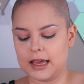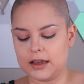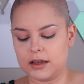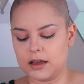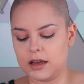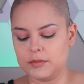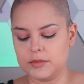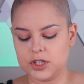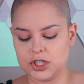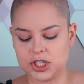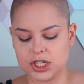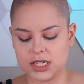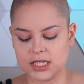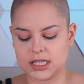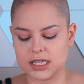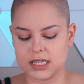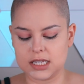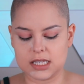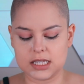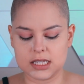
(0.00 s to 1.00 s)
that come to
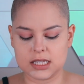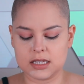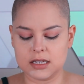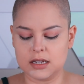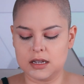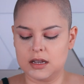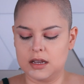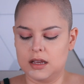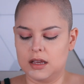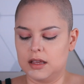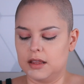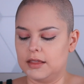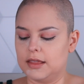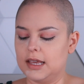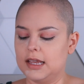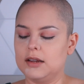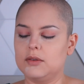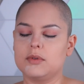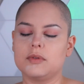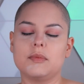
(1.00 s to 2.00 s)
Jesus
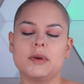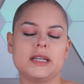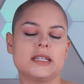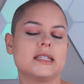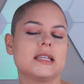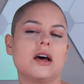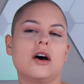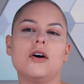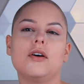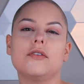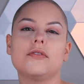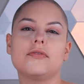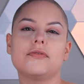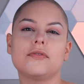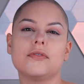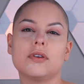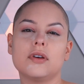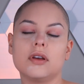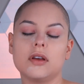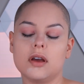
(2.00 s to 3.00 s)
thing with myself
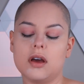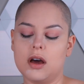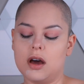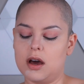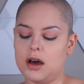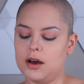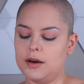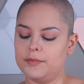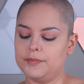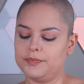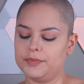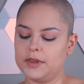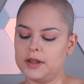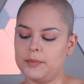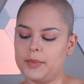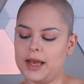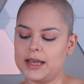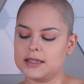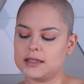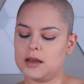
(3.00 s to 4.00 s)
in
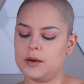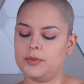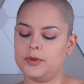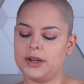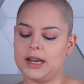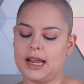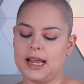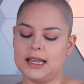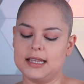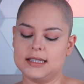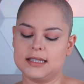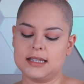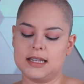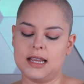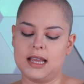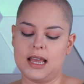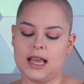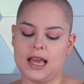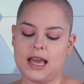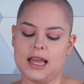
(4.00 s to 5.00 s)
the past couple days,
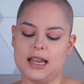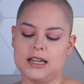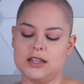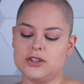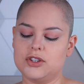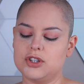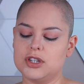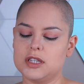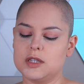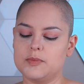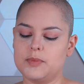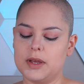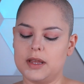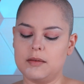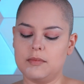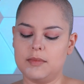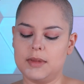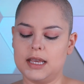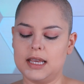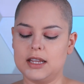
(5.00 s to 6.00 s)
and it's just
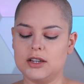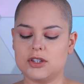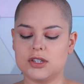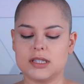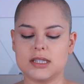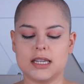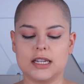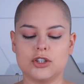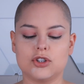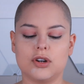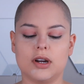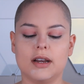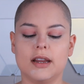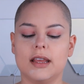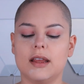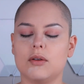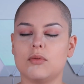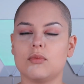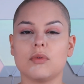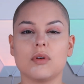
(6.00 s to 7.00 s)
been me just like trying
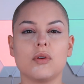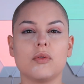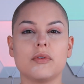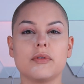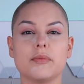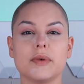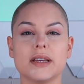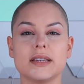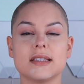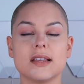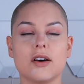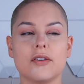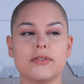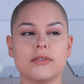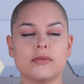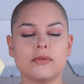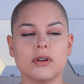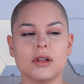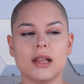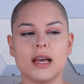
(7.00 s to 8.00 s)
to get real with myself
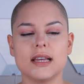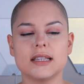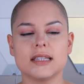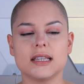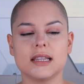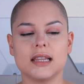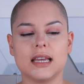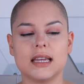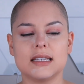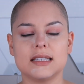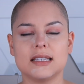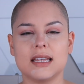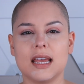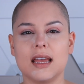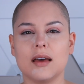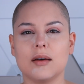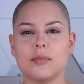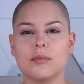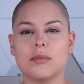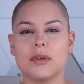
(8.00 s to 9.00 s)
and realizing like,
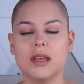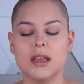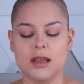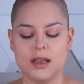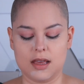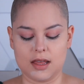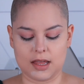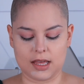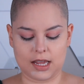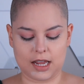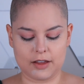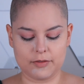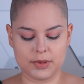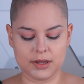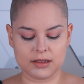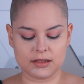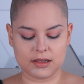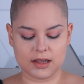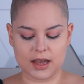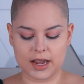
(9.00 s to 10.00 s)
damn, like I've
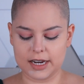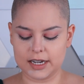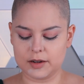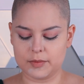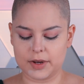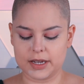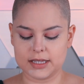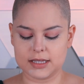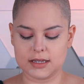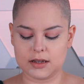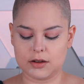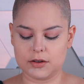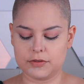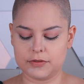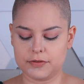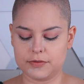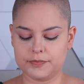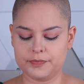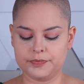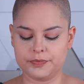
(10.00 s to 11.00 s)
been lying to
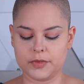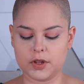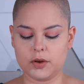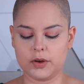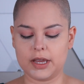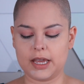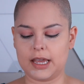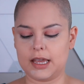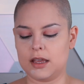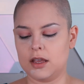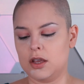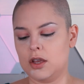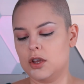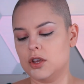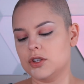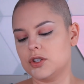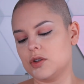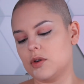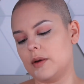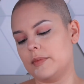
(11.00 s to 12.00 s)
myself. Okay,
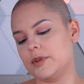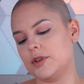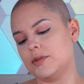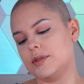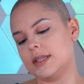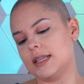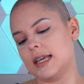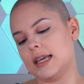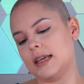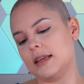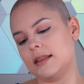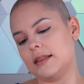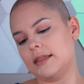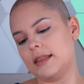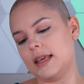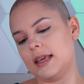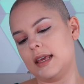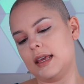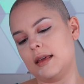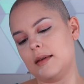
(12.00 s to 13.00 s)
so I'm using
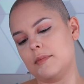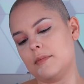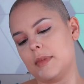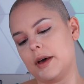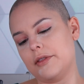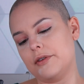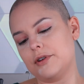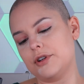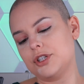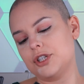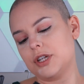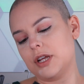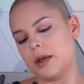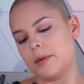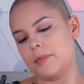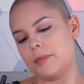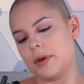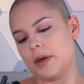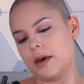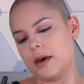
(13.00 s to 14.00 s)
the
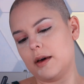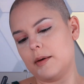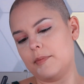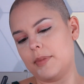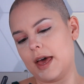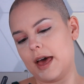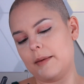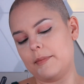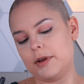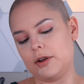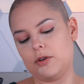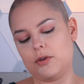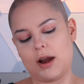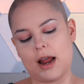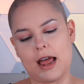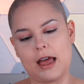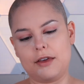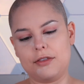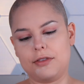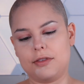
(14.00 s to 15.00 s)
Mothership Pat
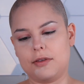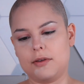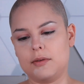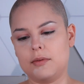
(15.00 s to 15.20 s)
McGrath